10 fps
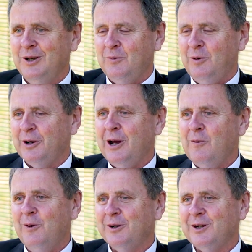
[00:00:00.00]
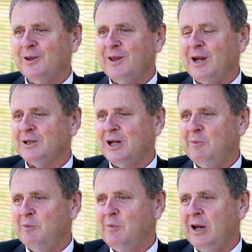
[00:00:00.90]
what I wanted at that
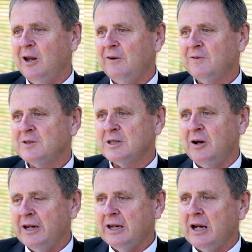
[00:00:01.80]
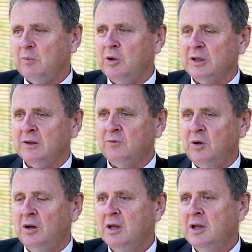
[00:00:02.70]
time in my life. And so I ended up working
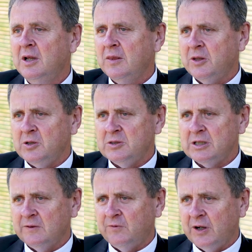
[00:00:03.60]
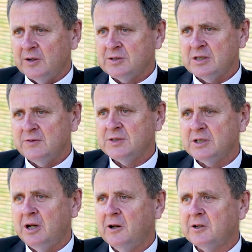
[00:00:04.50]
for the New Zealand Forest Service
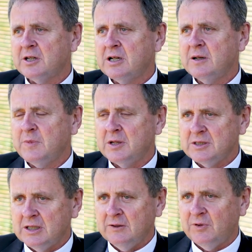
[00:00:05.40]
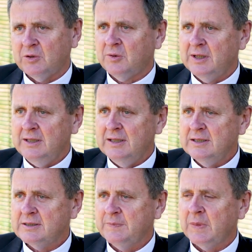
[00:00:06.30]
in Hokitika. I was there for 3
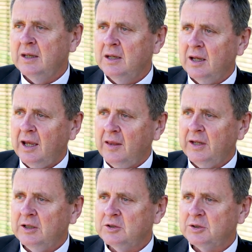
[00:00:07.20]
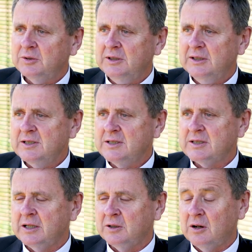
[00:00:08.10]
years and then 2 years
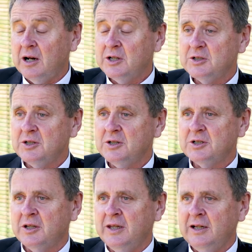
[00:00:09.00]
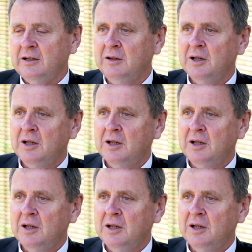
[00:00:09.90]
in Christchurch, and then